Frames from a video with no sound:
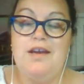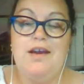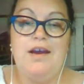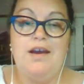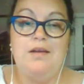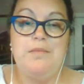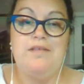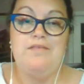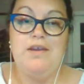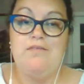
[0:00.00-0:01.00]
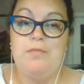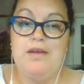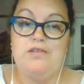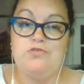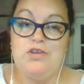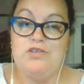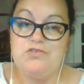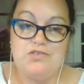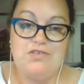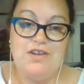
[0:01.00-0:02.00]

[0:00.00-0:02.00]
I've never met a stranger,